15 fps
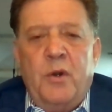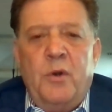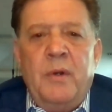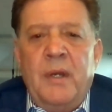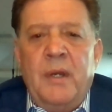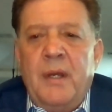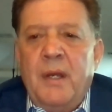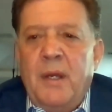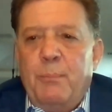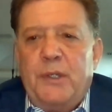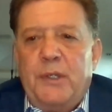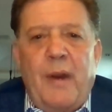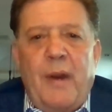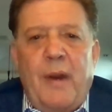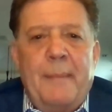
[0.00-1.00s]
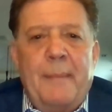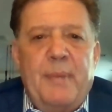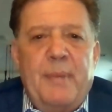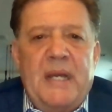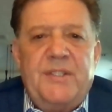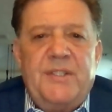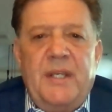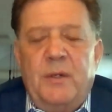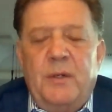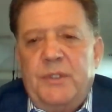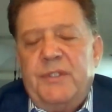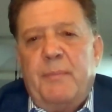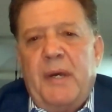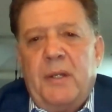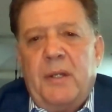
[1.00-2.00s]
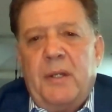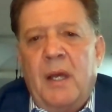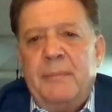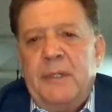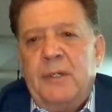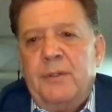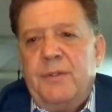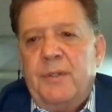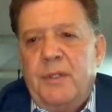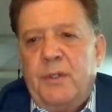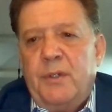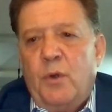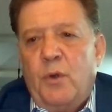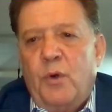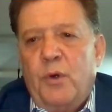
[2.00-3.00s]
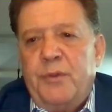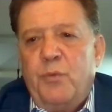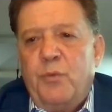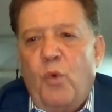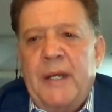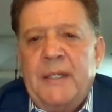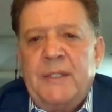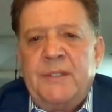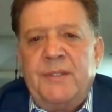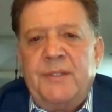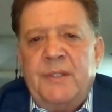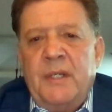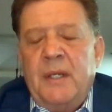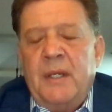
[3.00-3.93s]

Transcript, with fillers: But Grand Bestia, which is about a kilometer to the northwest,